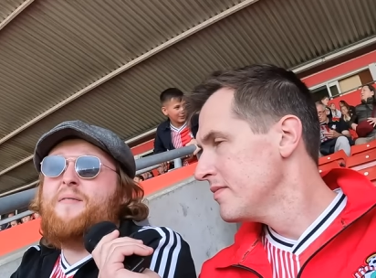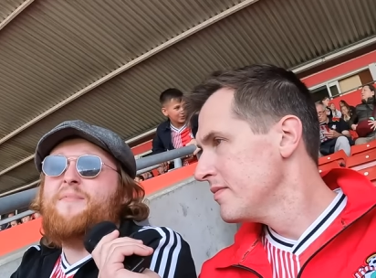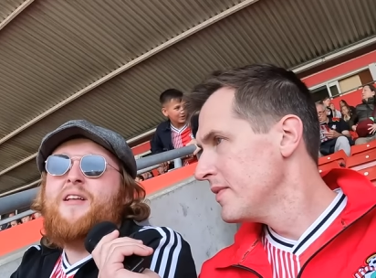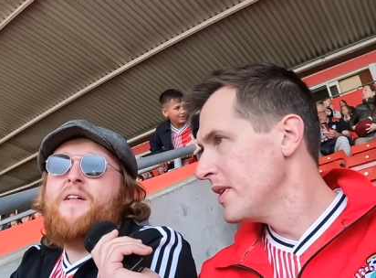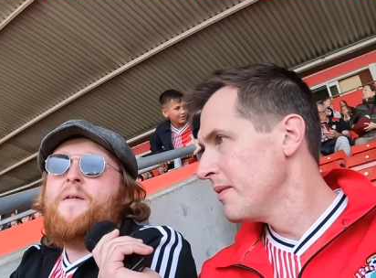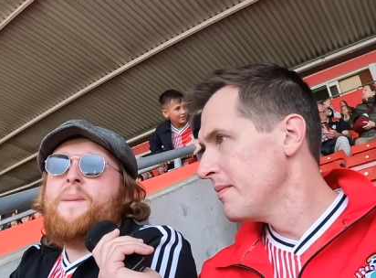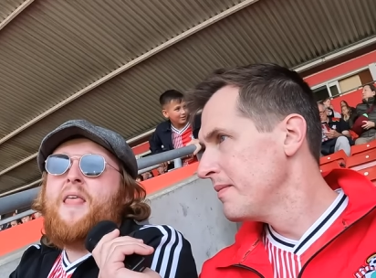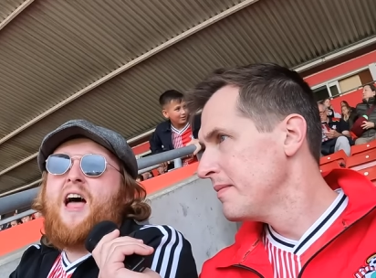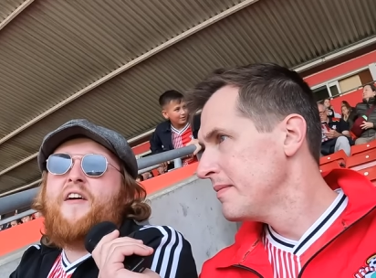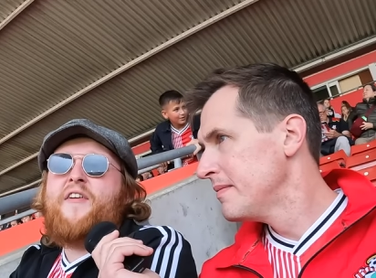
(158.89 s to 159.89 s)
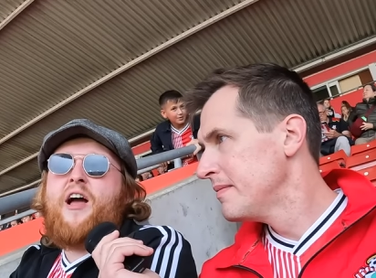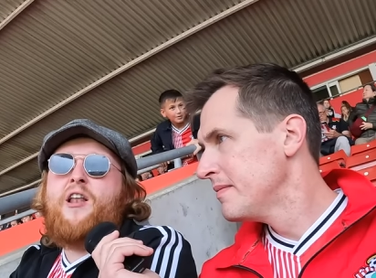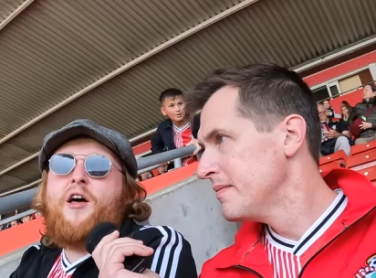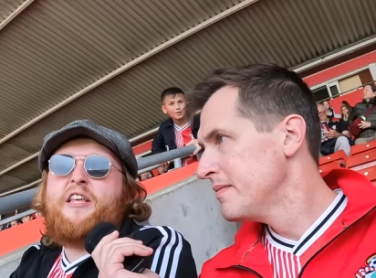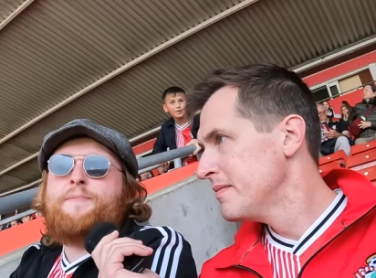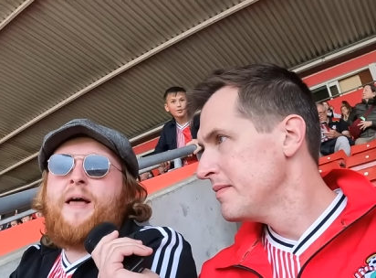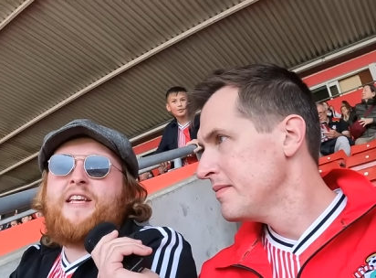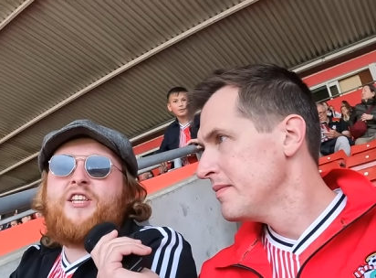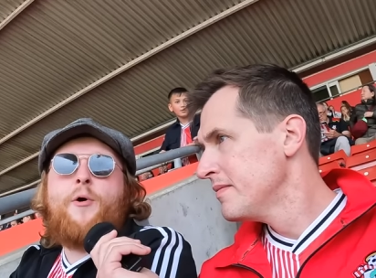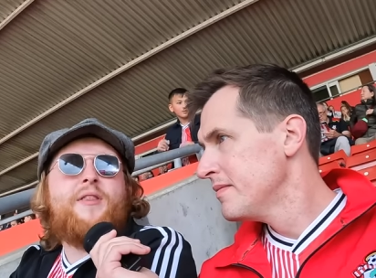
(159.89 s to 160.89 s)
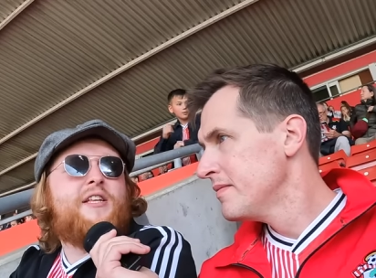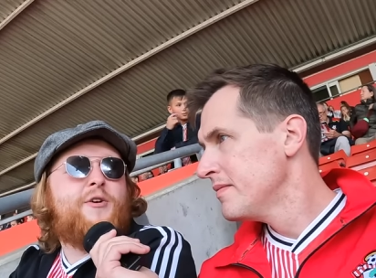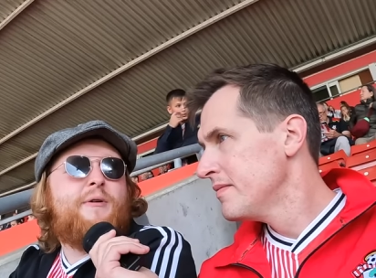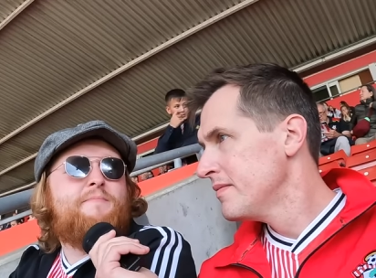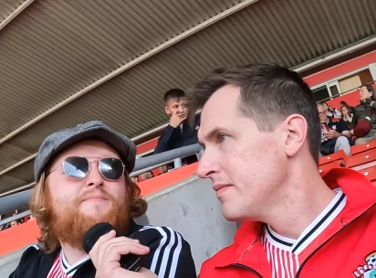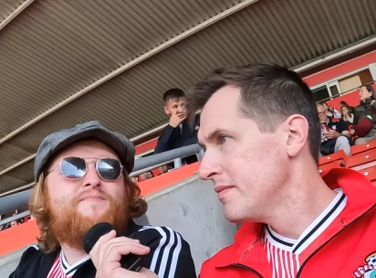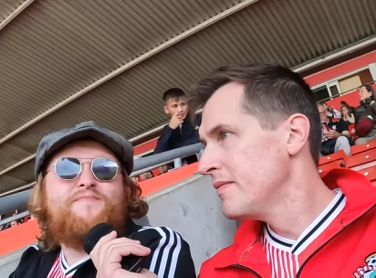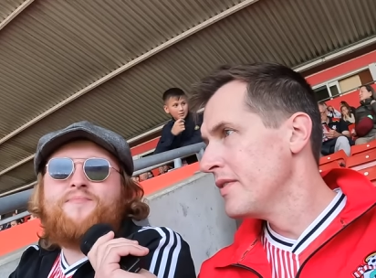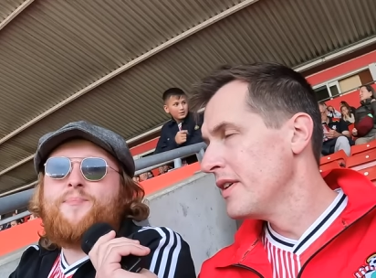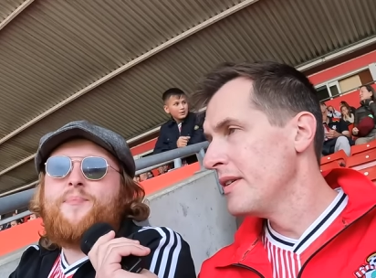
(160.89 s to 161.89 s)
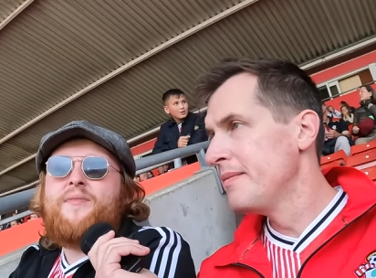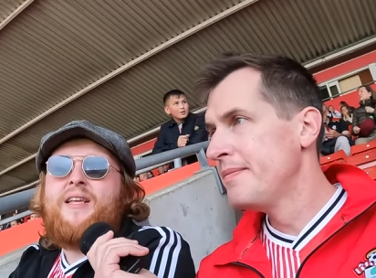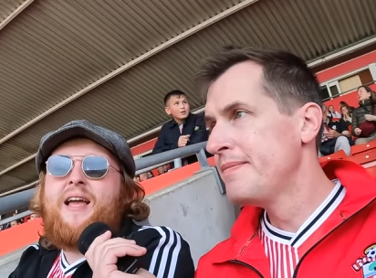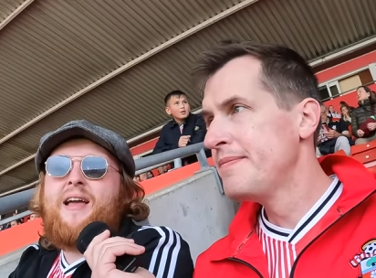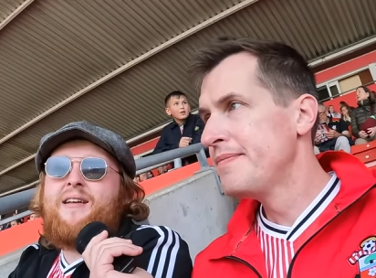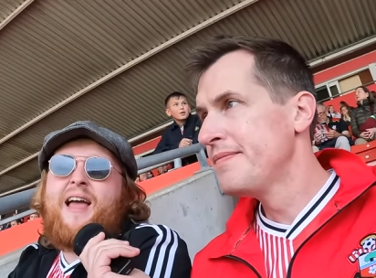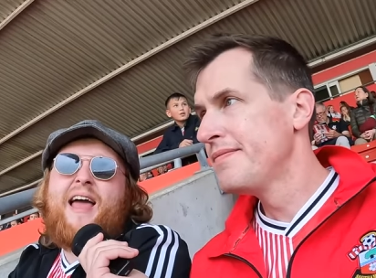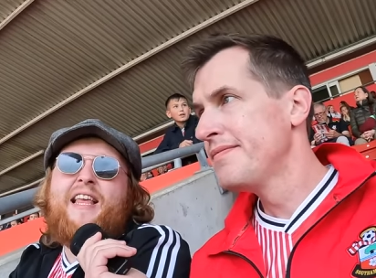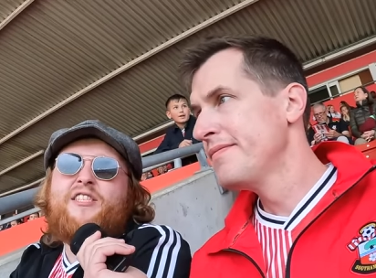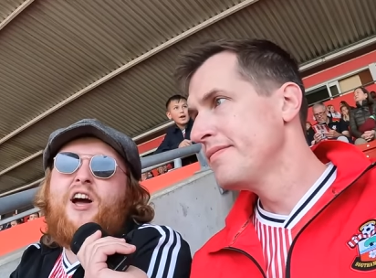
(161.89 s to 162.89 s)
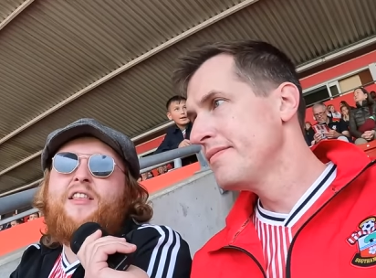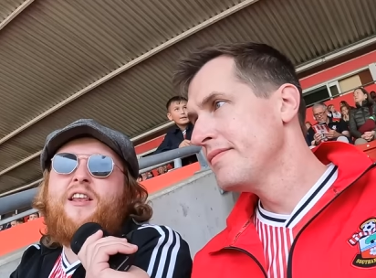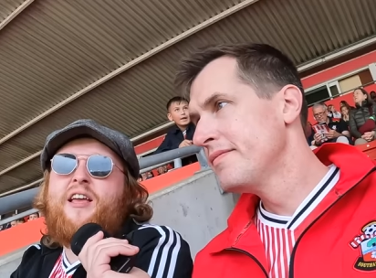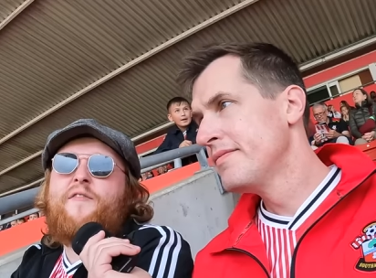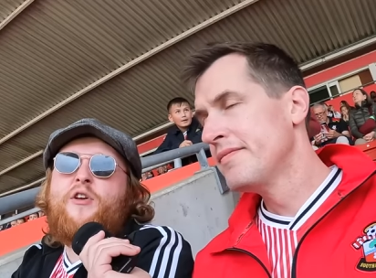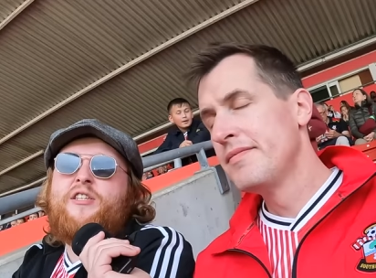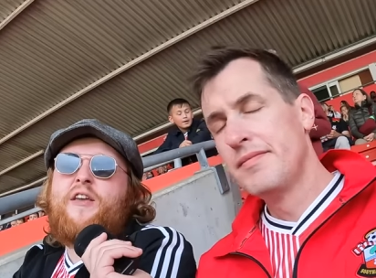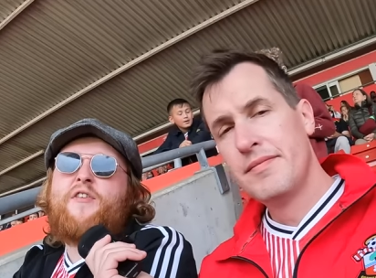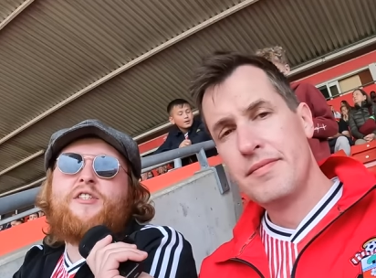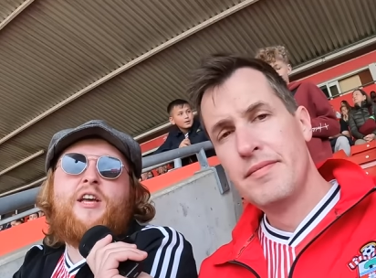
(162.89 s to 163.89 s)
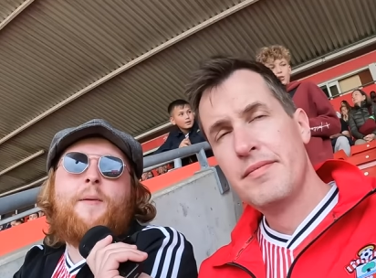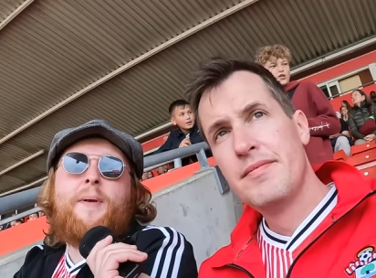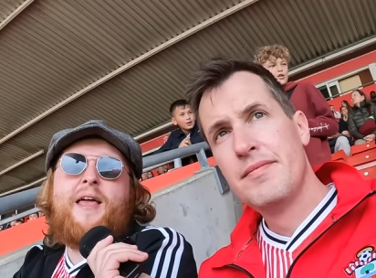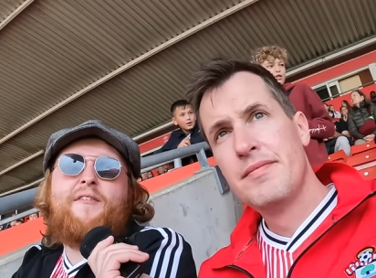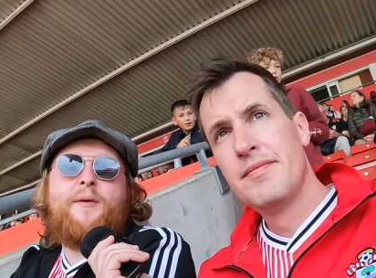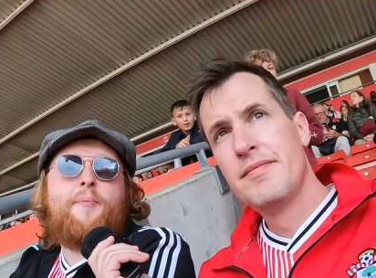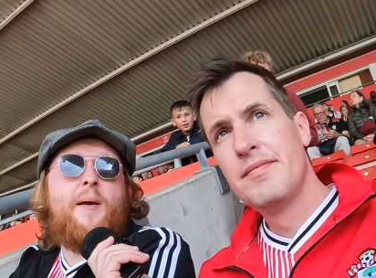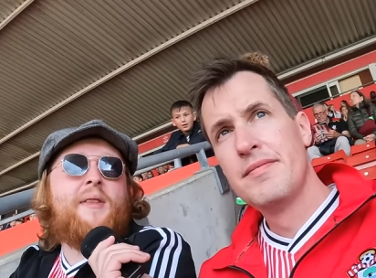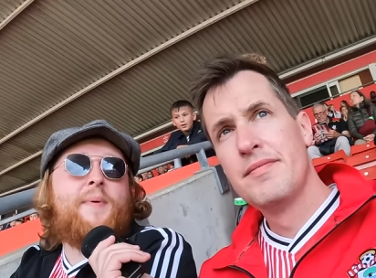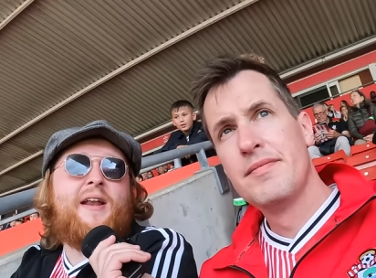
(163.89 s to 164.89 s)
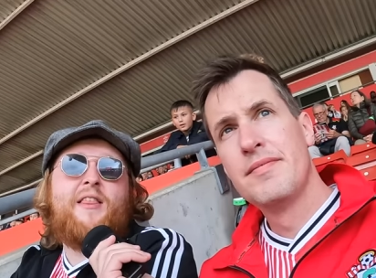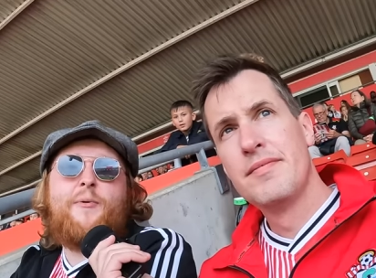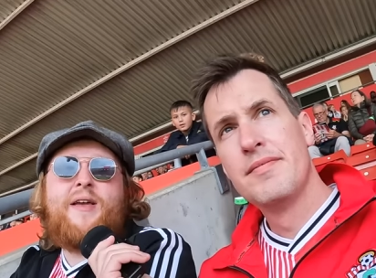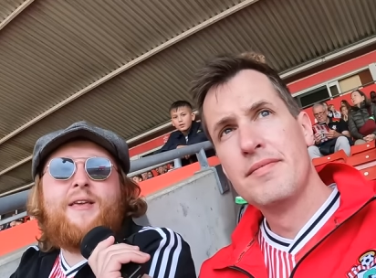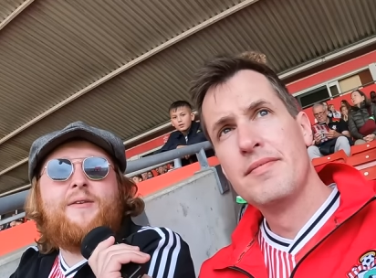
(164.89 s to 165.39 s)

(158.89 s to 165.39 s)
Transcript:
Speaker 1: But I think a lot of these players know what they're doing. And it's kind of like if you, if you sign a player in the Prem at the beginning of the week,